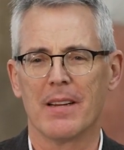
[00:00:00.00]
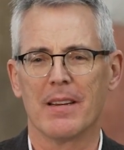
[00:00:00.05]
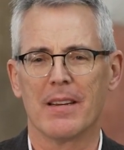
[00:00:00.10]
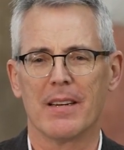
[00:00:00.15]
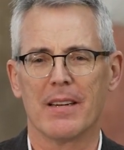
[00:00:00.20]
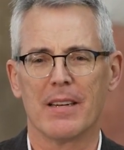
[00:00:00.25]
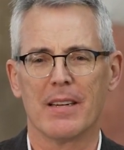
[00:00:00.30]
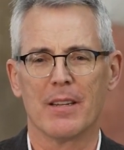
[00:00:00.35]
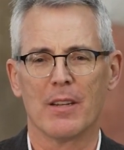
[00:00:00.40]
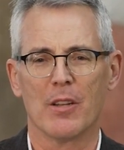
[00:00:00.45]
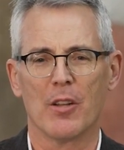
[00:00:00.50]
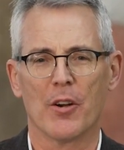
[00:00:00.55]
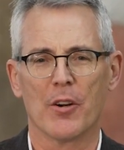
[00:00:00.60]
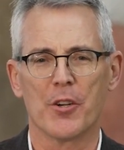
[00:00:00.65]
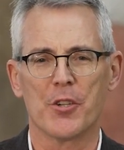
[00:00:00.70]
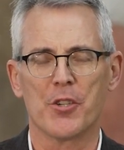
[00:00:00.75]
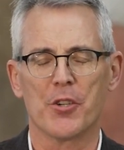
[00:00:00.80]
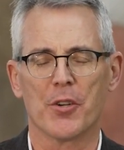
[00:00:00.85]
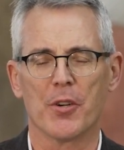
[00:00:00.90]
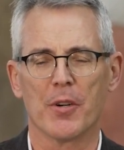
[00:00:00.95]

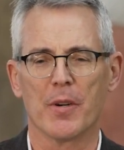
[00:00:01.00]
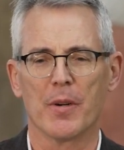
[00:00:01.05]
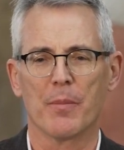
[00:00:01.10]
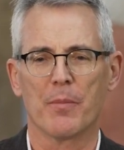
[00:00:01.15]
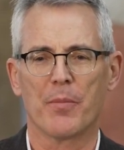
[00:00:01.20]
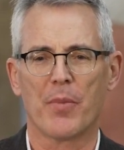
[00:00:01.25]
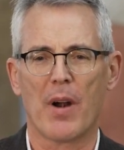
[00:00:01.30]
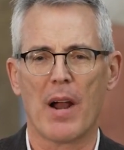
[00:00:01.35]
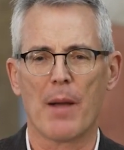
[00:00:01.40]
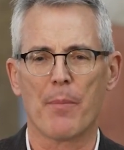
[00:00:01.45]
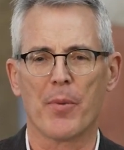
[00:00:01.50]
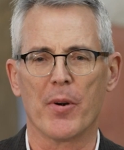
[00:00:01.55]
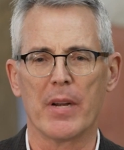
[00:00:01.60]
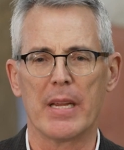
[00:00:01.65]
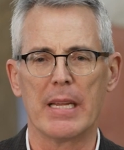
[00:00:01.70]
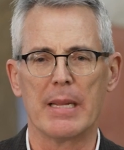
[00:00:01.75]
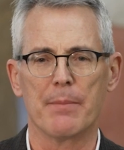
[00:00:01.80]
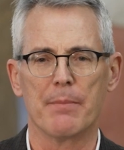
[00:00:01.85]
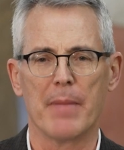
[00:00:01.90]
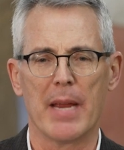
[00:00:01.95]
larger
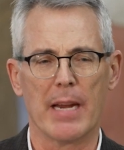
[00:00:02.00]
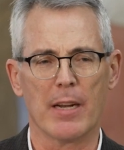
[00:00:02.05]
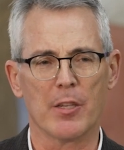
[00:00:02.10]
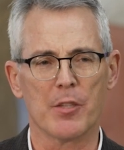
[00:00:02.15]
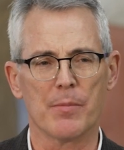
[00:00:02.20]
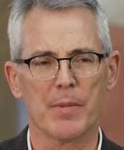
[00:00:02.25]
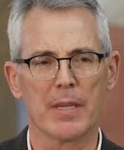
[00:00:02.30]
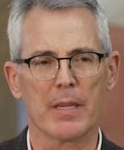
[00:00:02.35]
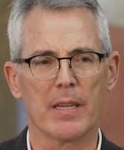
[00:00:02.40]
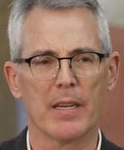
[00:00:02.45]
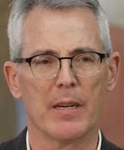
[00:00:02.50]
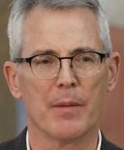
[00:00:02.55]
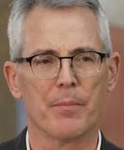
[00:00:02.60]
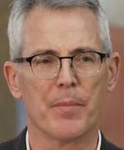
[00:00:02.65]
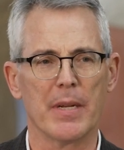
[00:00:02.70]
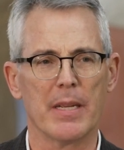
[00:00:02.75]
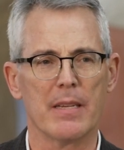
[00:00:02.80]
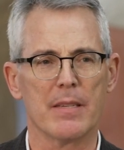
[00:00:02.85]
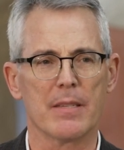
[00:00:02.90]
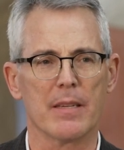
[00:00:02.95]
property management
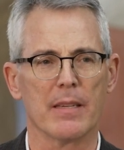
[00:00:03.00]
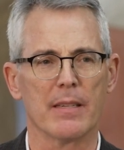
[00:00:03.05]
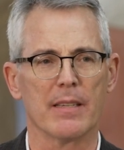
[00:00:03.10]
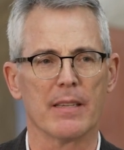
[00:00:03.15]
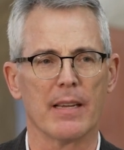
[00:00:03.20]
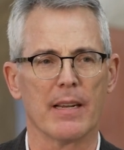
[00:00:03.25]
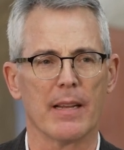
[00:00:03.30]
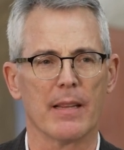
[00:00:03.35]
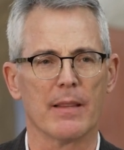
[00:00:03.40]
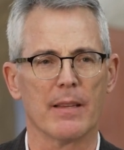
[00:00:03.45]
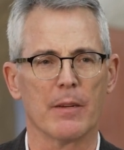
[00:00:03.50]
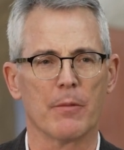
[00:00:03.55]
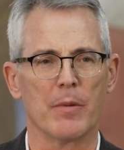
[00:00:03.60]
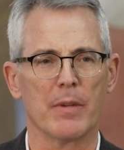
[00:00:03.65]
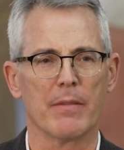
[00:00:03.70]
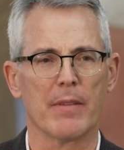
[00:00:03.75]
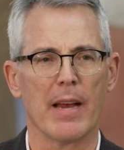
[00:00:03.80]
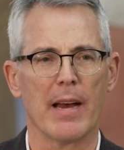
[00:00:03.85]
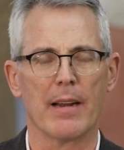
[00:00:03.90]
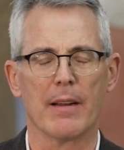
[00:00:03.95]
companies, and I think
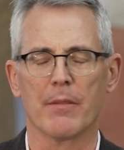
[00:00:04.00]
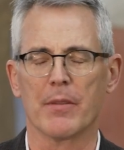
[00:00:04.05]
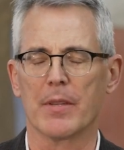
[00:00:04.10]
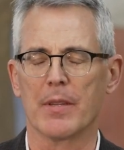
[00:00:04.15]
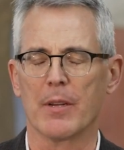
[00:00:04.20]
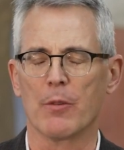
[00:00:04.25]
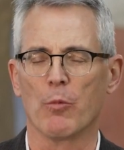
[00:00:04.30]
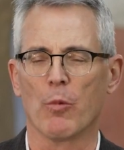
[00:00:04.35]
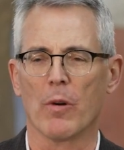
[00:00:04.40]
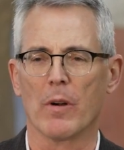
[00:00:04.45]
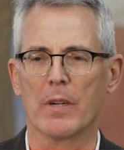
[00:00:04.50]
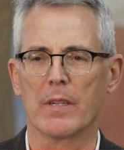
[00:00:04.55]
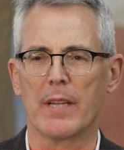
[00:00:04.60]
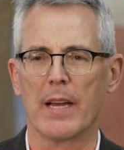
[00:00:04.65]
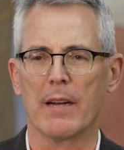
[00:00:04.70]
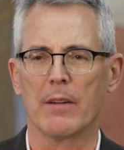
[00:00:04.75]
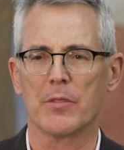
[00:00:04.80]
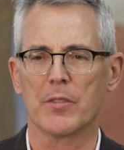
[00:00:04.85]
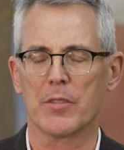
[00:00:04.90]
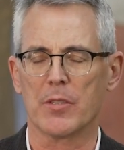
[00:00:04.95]
we've got everything worked
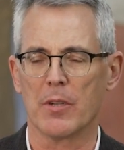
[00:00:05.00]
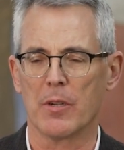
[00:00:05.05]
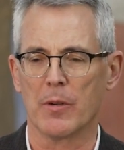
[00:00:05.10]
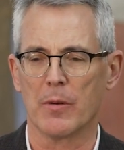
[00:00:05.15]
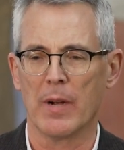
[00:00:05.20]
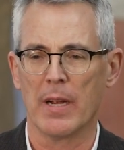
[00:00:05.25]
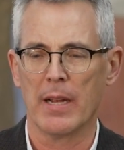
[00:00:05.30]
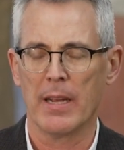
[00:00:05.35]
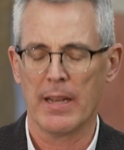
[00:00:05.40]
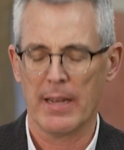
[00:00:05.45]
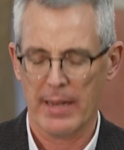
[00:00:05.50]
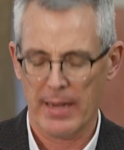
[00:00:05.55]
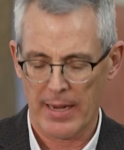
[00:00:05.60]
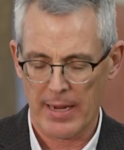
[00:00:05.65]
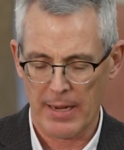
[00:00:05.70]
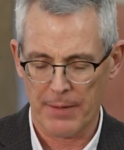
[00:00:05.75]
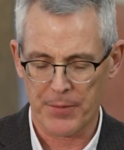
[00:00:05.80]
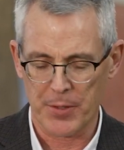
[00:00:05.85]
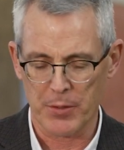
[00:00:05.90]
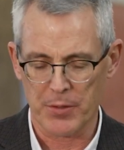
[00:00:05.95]
out. So
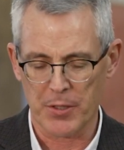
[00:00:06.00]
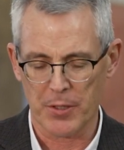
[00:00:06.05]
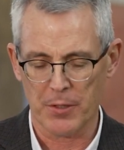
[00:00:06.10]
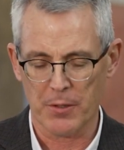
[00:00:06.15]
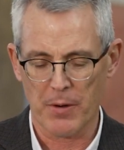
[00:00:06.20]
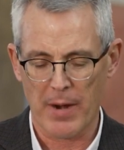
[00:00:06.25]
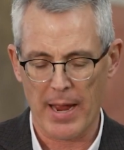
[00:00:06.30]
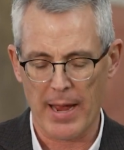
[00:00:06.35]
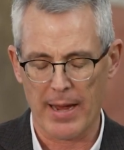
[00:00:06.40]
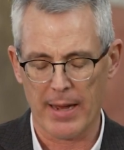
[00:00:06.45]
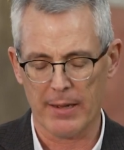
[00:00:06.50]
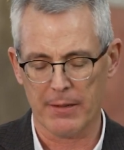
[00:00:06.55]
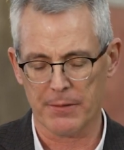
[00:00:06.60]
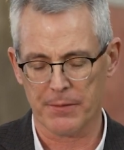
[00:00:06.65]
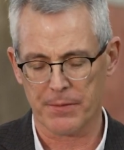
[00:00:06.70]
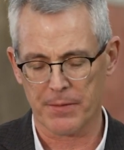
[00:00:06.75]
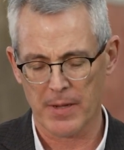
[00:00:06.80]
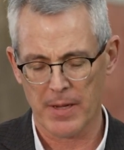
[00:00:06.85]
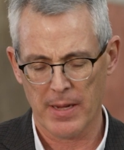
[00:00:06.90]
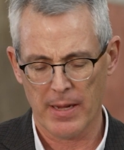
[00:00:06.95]
if you do
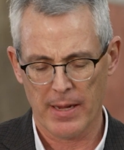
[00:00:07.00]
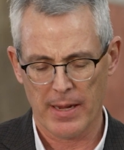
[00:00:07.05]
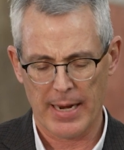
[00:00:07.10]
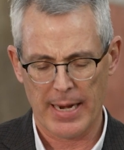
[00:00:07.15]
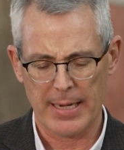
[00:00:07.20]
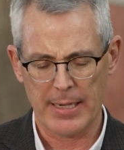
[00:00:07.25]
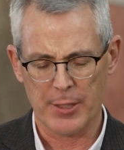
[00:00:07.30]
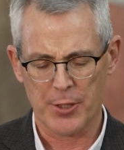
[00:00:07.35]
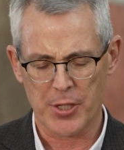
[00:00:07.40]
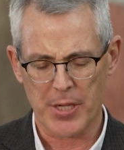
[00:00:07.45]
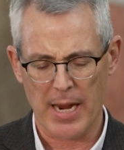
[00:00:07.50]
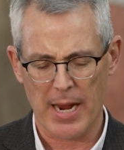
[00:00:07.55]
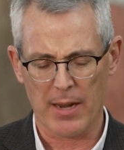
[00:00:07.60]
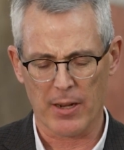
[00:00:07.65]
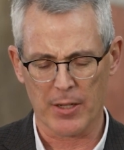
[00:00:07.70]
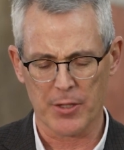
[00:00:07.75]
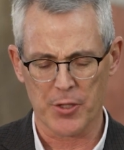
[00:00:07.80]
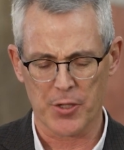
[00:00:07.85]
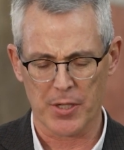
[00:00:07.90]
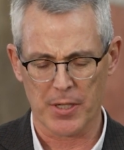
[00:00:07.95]
have any
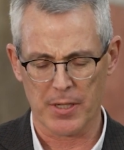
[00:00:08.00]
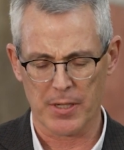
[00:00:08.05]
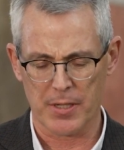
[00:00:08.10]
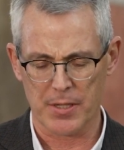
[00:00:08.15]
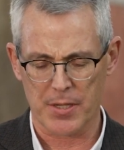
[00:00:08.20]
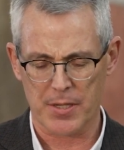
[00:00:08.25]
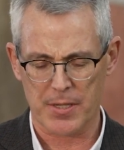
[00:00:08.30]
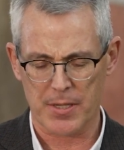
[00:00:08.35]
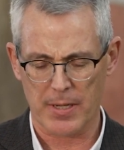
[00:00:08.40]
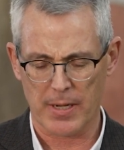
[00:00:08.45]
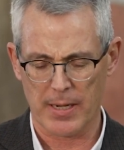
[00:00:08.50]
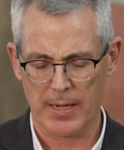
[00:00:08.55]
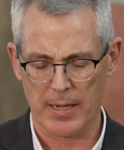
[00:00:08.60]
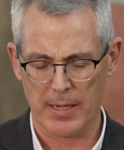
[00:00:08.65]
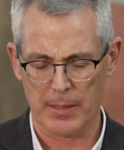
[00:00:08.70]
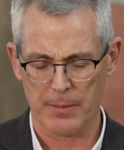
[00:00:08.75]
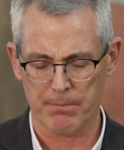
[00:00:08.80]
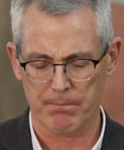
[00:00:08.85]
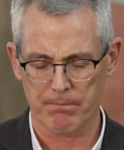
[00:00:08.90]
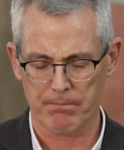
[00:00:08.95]
challenges
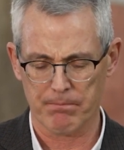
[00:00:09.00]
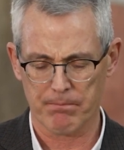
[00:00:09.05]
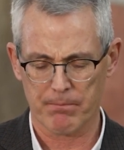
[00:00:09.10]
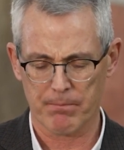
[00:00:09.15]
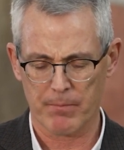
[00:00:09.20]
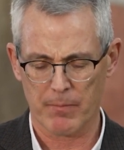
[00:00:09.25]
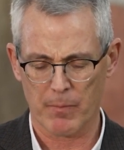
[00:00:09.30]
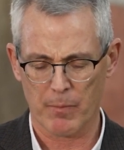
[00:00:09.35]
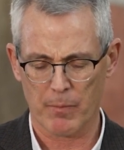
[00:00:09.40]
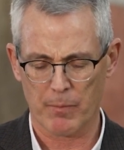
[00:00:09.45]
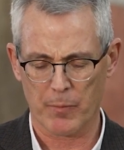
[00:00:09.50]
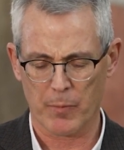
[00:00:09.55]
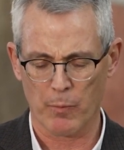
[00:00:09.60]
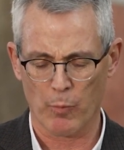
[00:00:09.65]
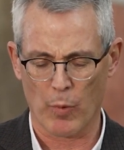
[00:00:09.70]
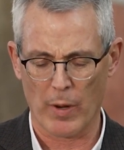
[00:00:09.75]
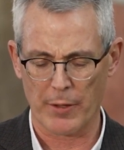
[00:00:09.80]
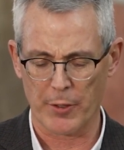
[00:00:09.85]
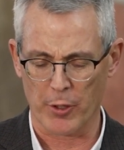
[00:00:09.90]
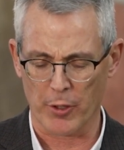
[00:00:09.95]

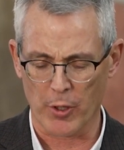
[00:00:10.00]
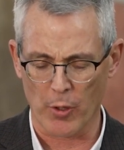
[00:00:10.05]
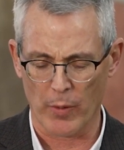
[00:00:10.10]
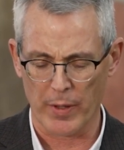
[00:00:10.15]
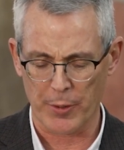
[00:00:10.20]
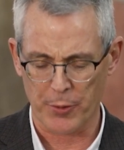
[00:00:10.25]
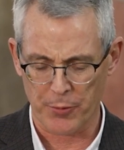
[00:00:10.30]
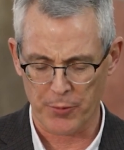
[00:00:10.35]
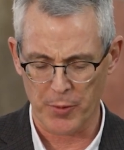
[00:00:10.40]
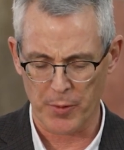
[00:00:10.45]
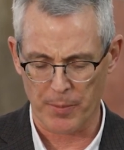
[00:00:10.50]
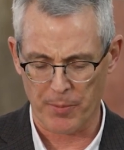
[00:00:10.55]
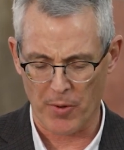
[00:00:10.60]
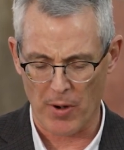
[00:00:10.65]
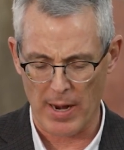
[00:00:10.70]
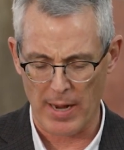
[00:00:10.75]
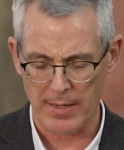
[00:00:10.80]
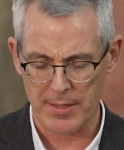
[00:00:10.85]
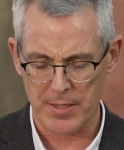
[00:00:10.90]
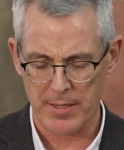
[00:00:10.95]
while you're going through the
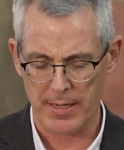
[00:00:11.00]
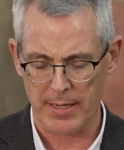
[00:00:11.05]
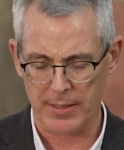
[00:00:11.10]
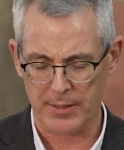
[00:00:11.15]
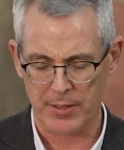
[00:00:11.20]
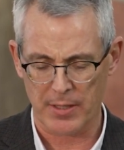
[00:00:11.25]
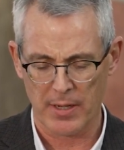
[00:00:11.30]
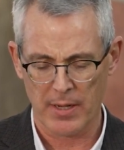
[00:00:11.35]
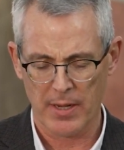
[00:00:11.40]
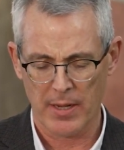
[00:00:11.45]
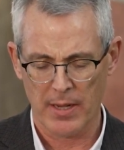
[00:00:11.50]
process,